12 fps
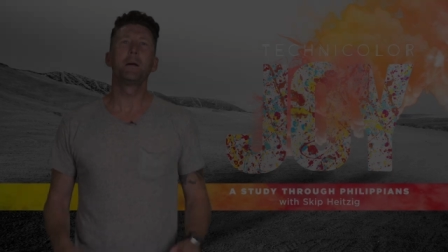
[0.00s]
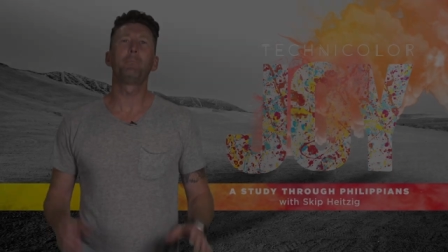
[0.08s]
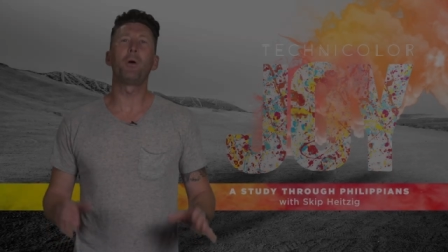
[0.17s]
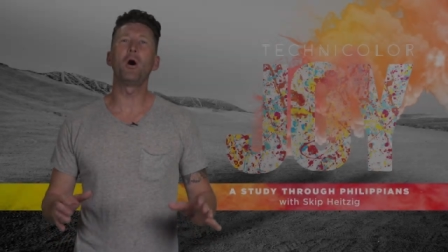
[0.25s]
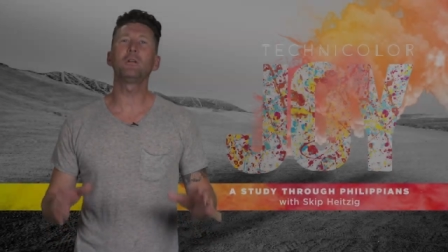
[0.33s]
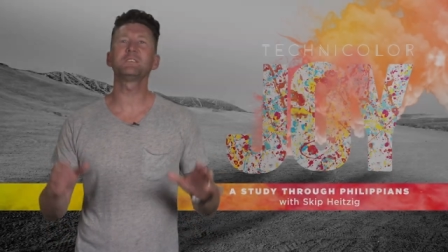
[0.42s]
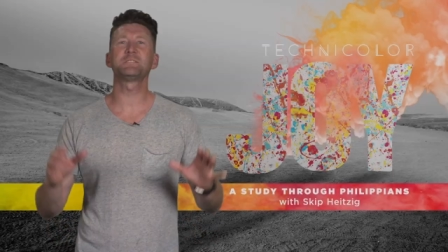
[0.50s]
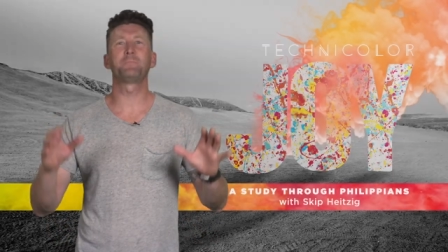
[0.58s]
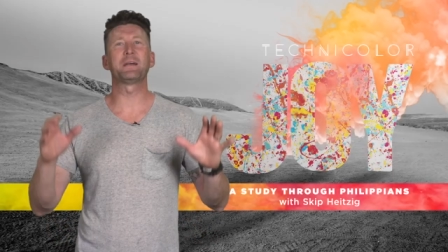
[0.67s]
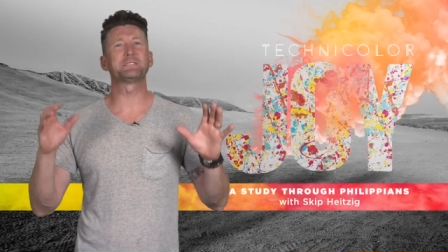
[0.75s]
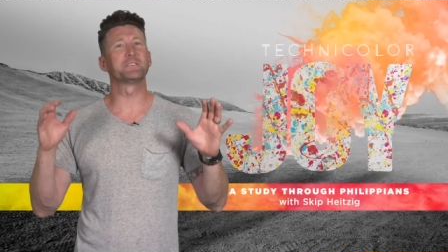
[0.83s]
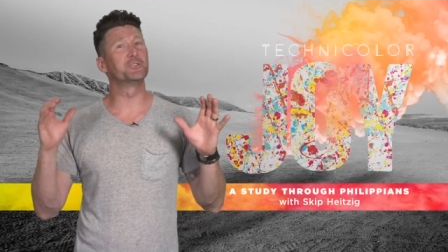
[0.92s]
Paul
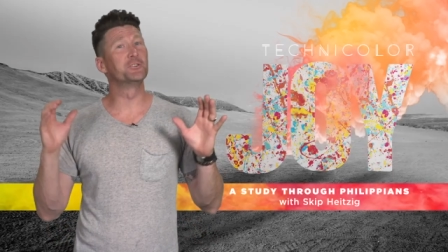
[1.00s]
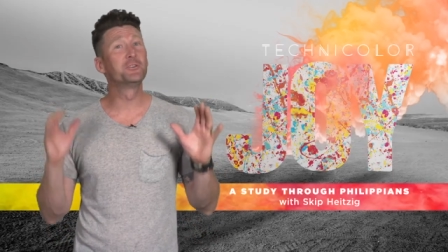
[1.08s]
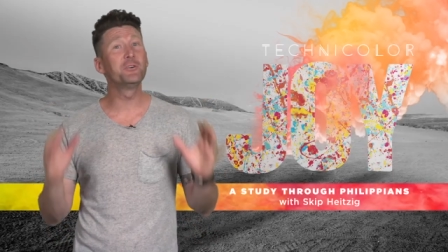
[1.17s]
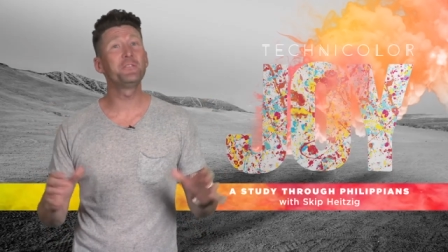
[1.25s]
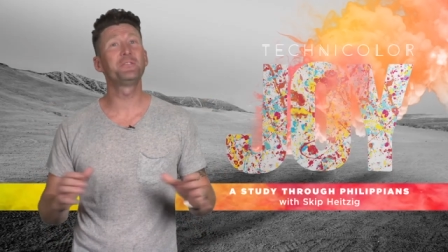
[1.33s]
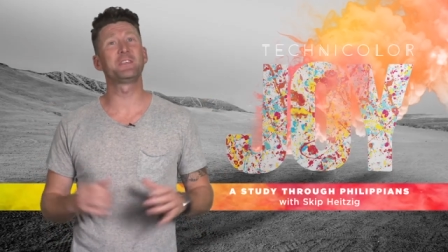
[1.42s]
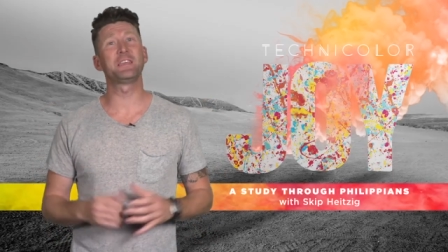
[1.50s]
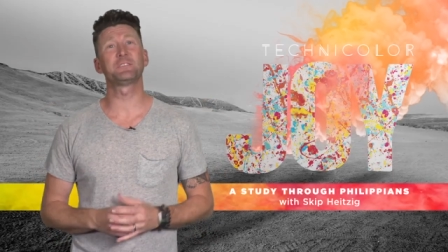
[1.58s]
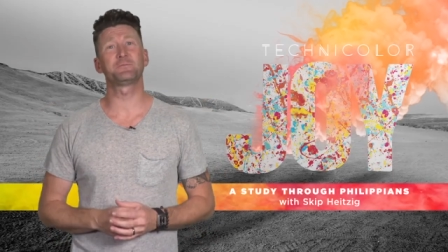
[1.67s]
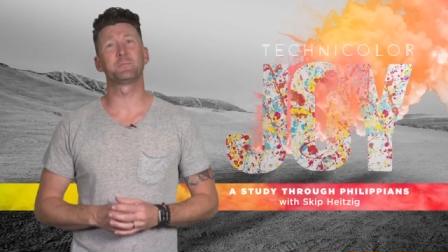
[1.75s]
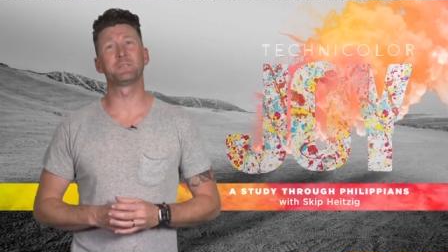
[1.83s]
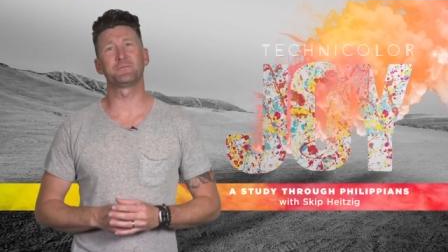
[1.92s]
expected good
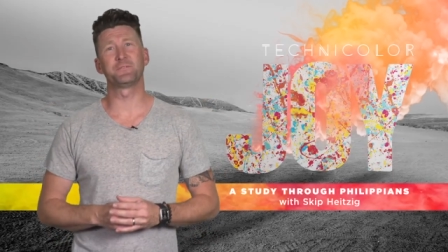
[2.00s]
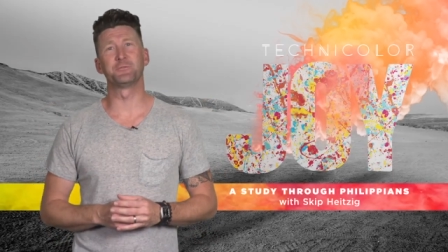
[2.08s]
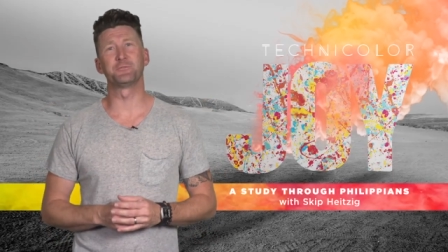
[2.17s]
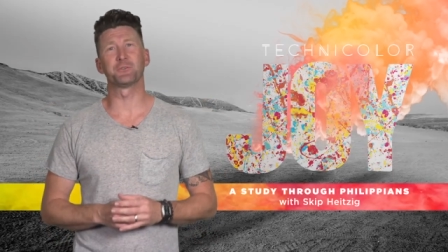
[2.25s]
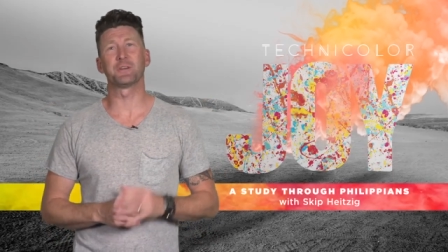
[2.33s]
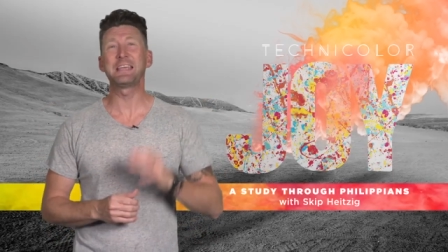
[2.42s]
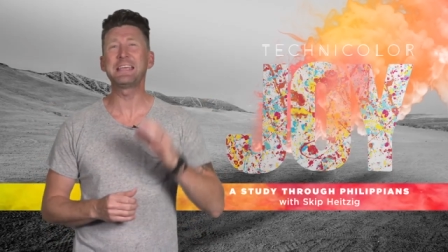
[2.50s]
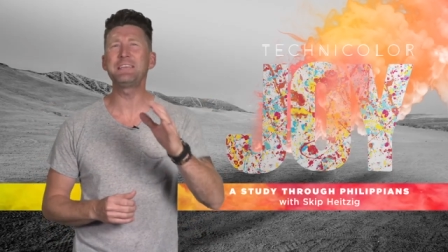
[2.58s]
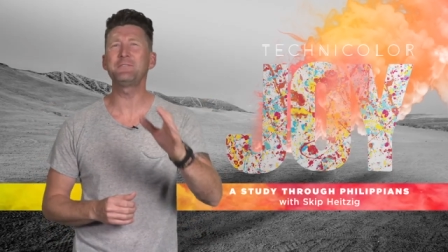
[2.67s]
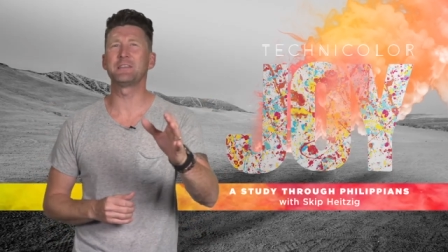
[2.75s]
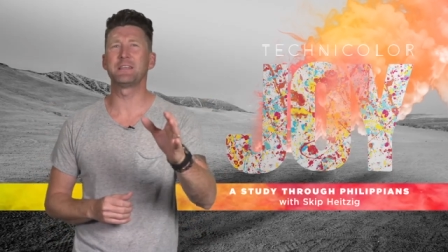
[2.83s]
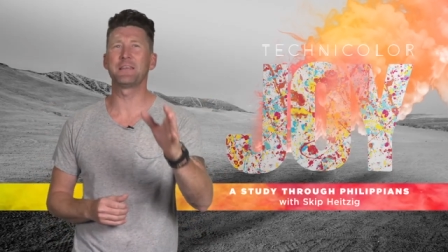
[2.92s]
things from his future,
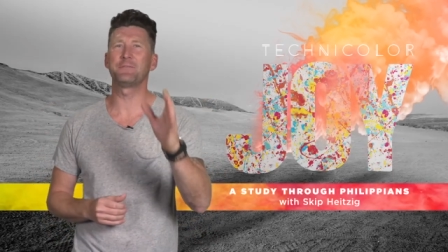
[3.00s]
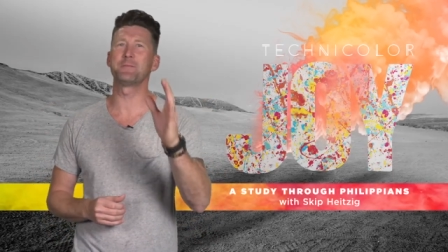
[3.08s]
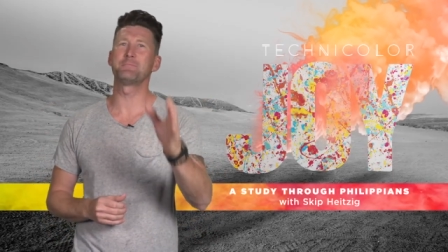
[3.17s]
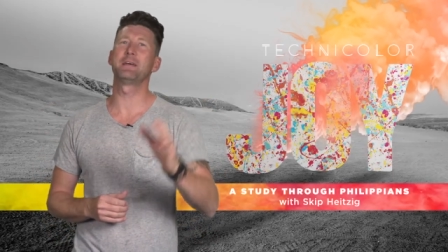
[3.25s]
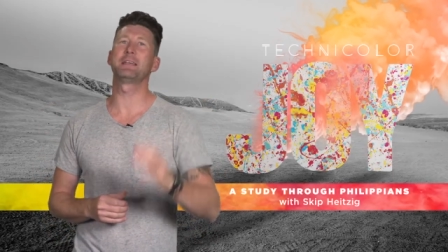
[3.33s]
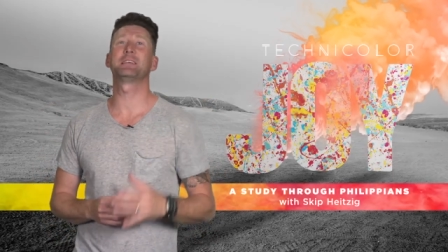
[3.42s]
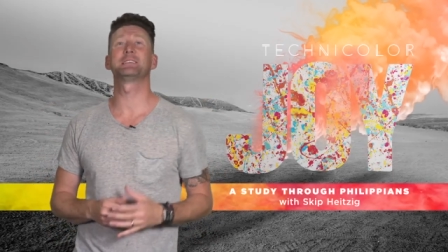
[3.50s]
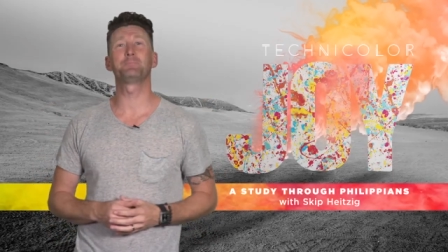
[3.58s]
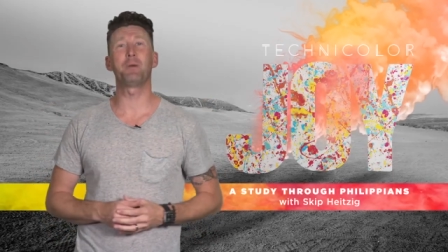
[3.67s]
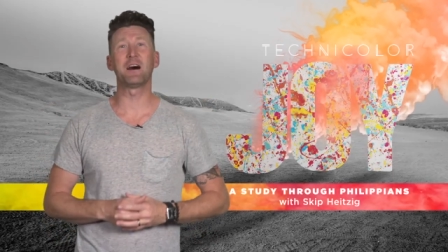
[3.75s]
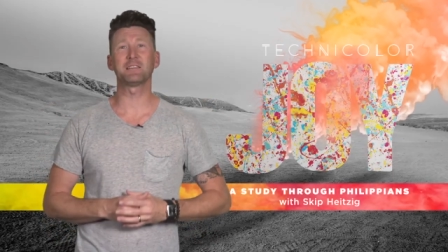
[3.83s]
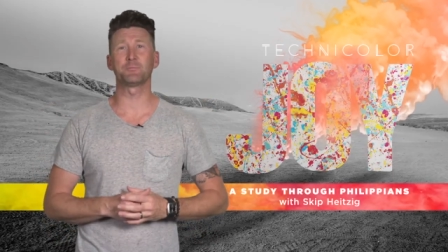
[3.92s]
even if it meant his
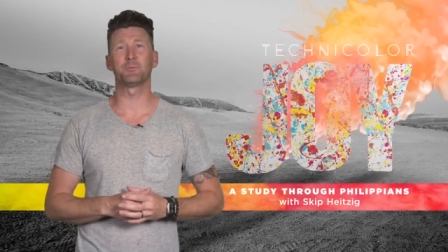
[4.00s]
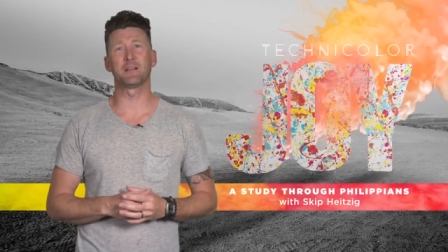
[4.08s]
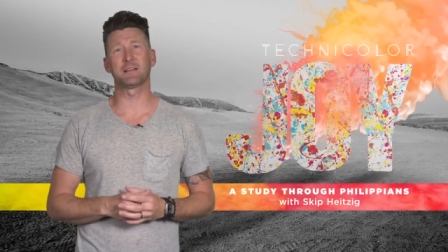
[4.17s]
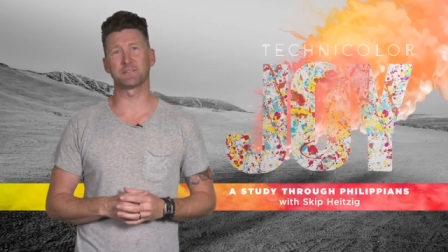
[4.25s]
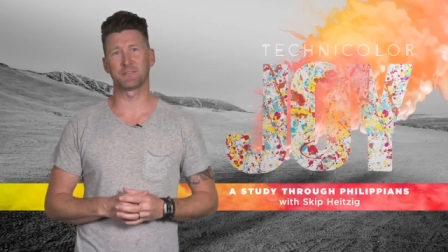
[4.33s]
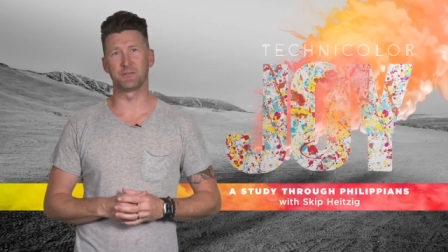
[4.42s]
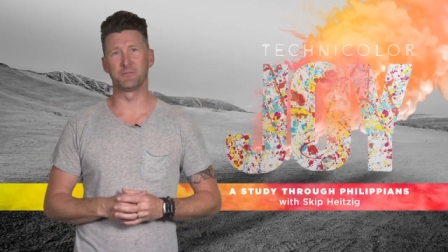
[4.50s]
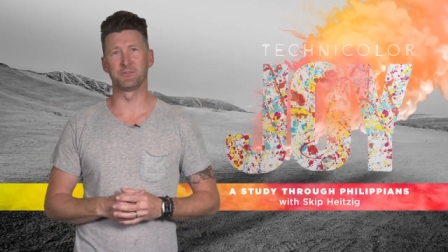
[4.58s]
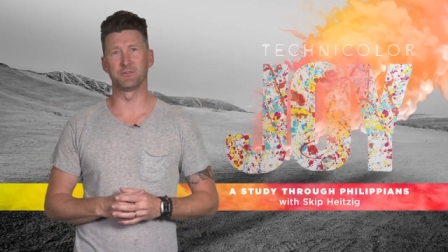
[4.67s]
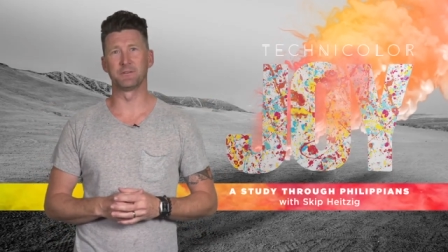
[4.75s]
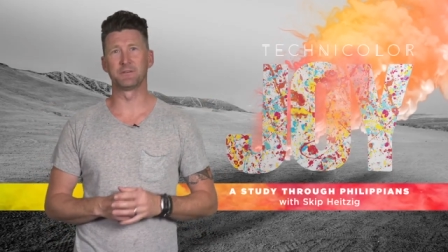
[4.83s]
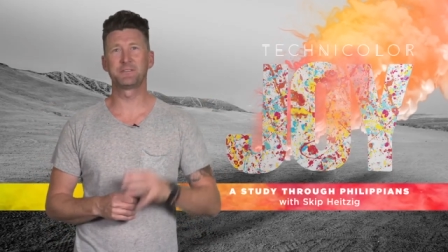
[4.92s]
possible
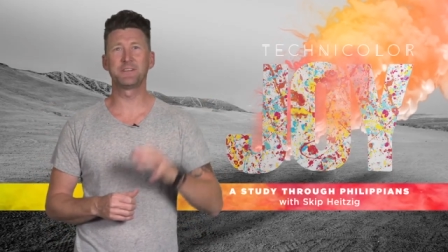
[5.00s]
execution.